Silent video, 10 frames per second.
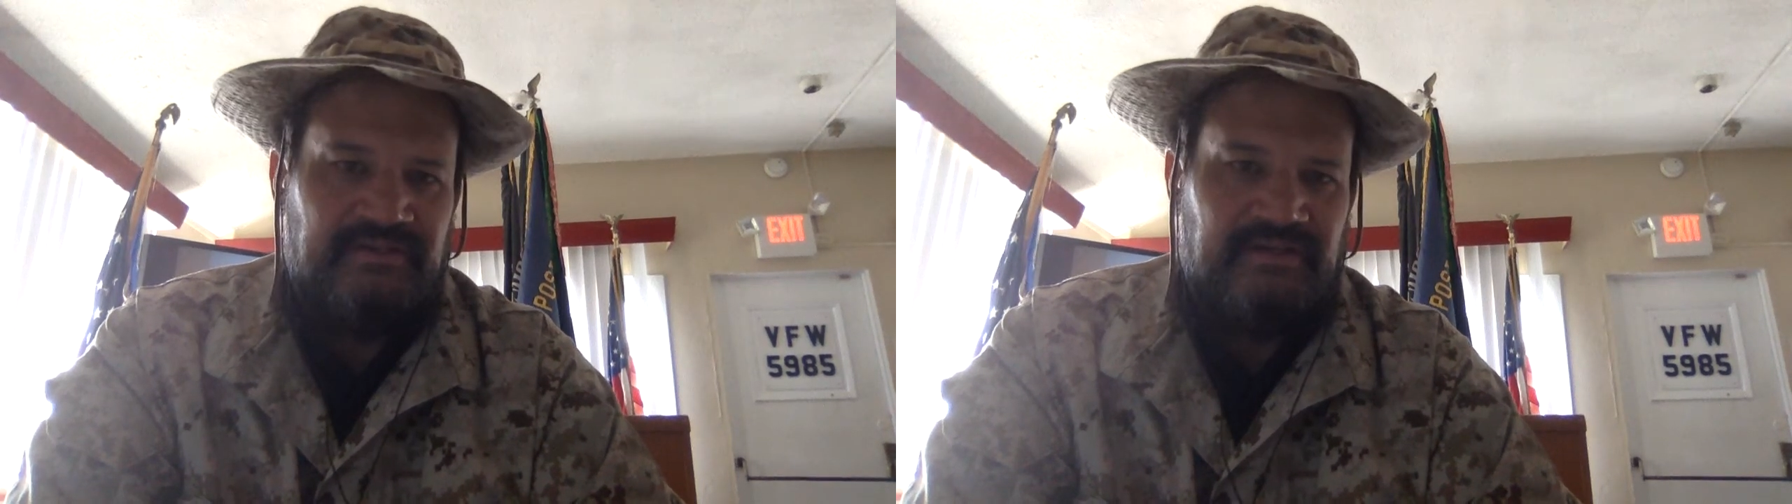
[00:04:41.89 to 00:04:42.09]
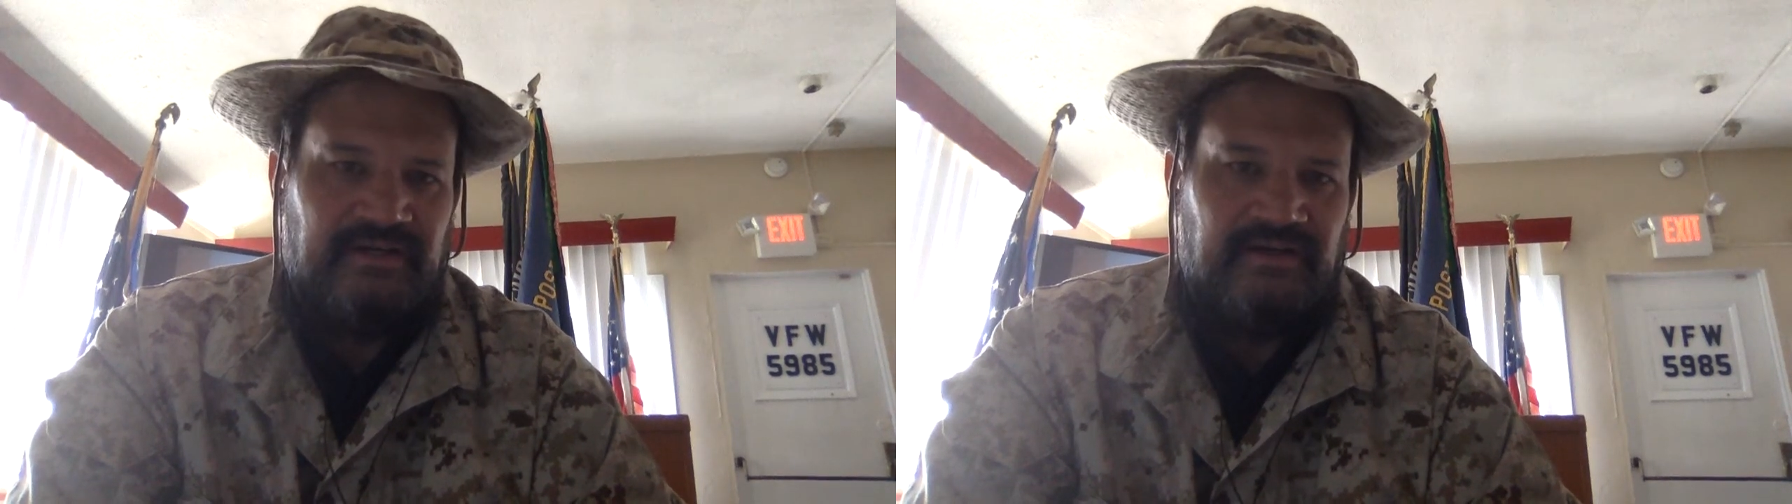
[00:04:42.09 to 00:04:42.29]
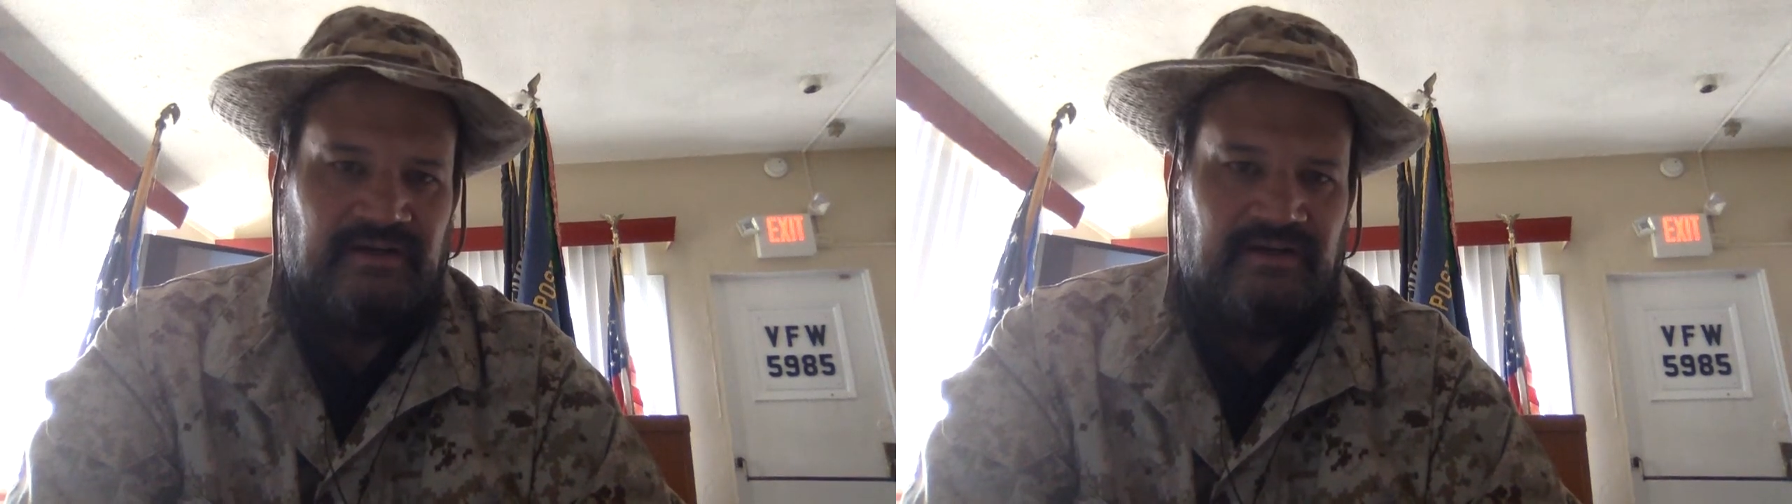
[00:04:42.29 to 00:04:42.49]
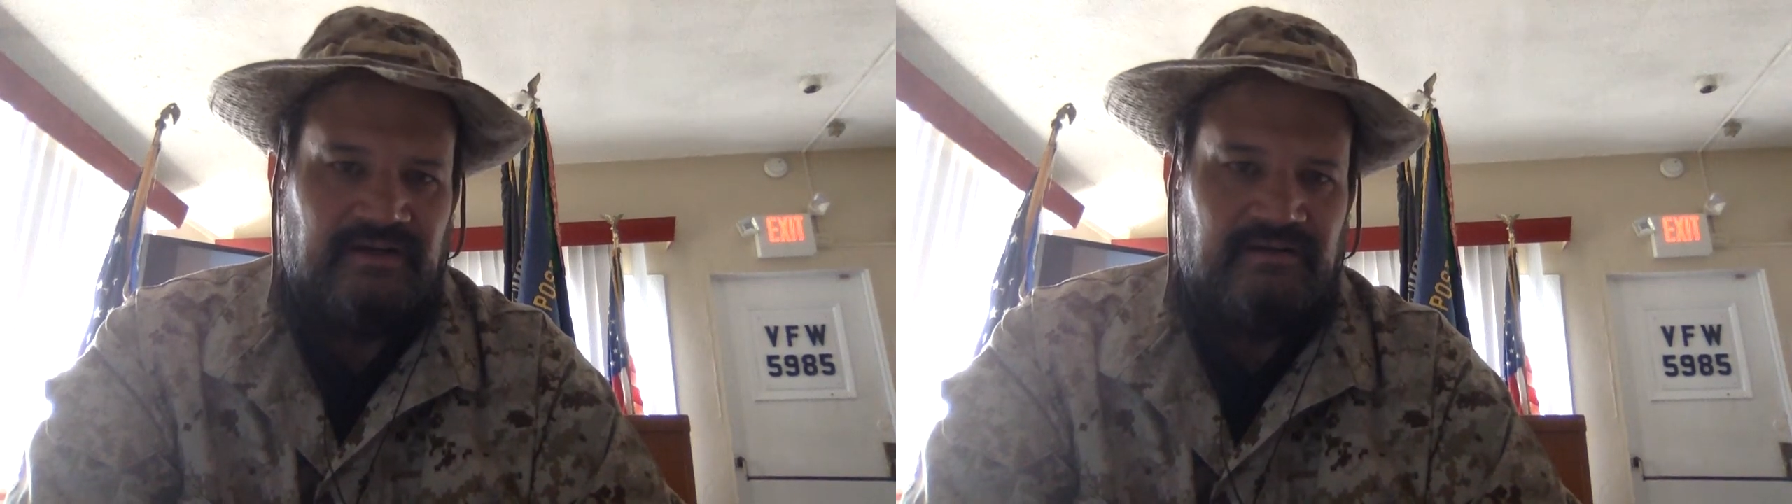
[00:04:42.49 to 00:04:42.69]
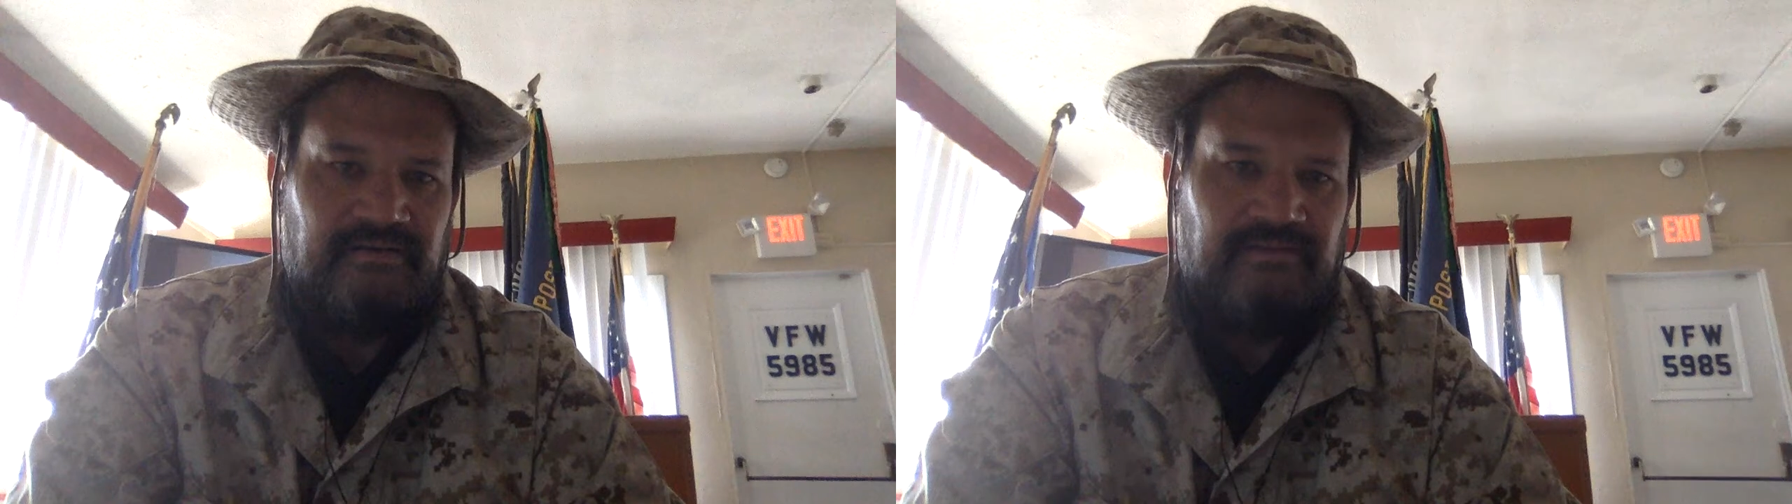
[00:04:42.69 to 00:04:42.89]

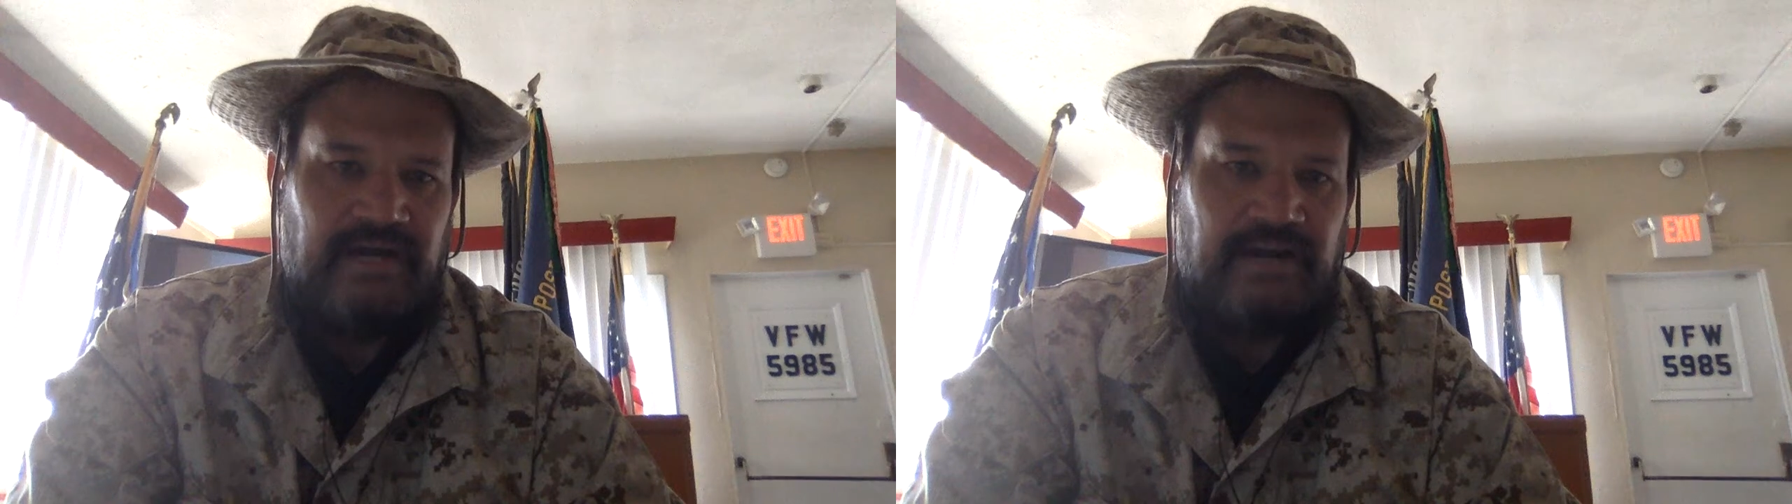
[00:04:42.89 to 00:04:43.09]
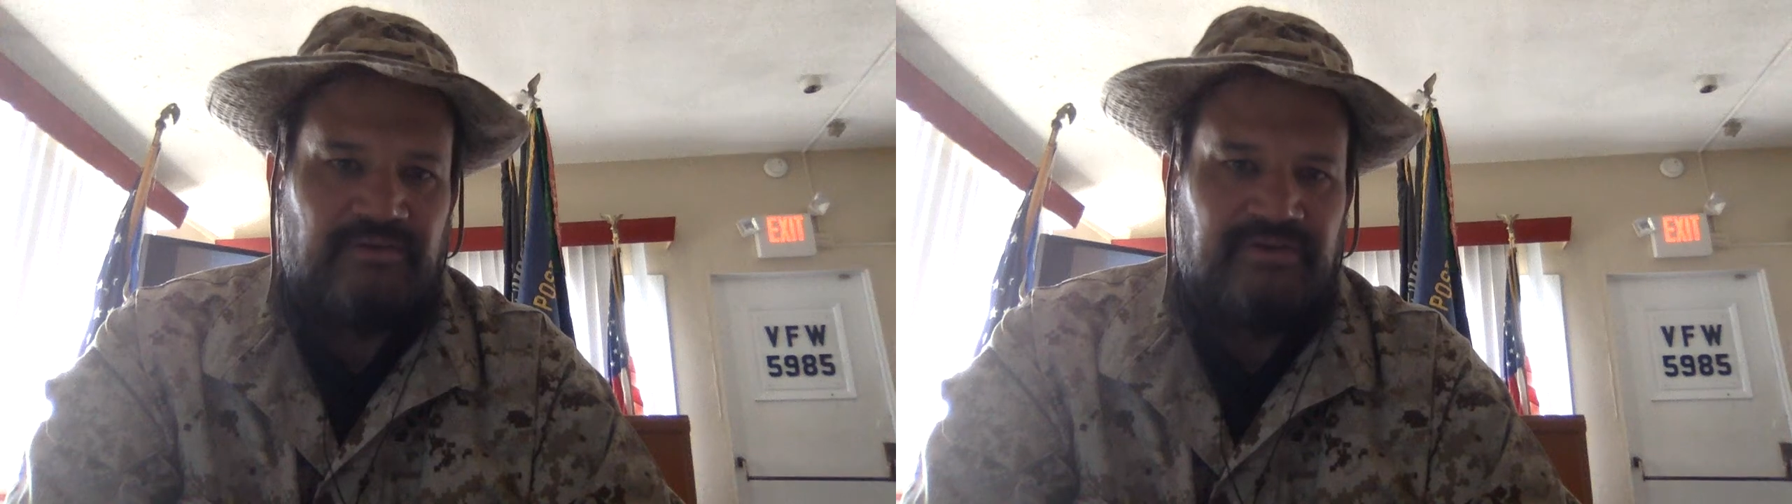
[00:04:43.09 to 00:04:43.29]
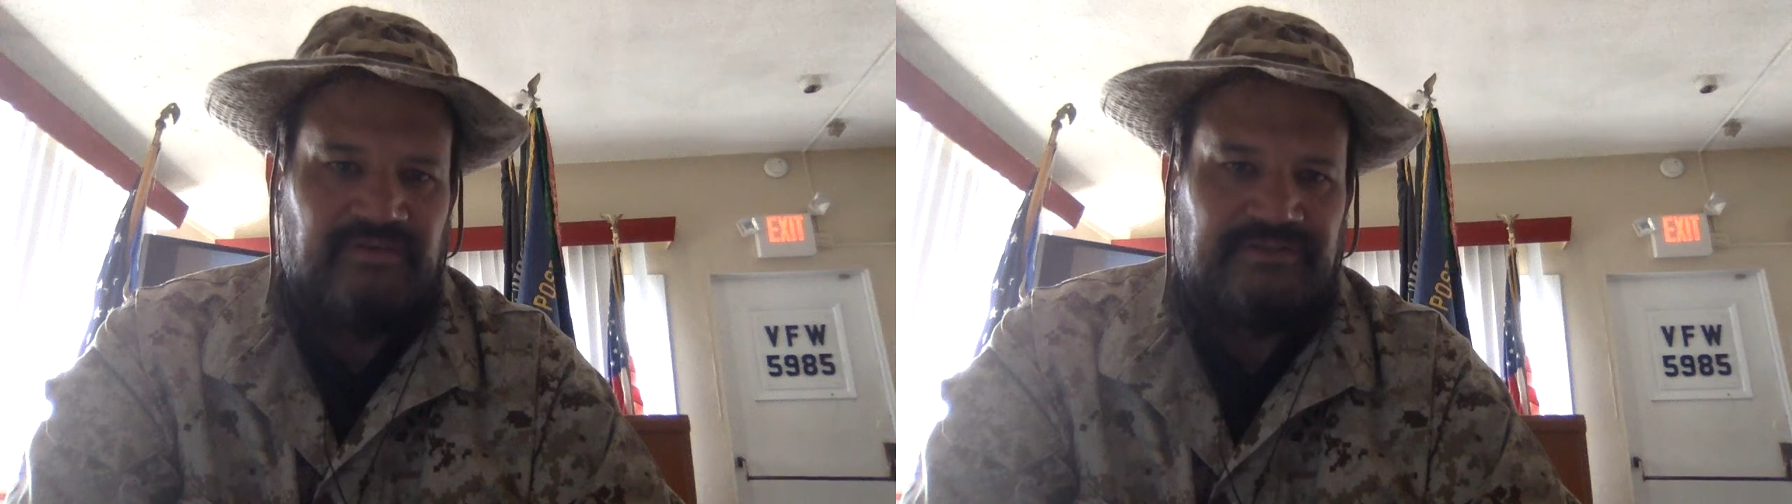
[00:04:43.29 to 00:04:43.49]
hiring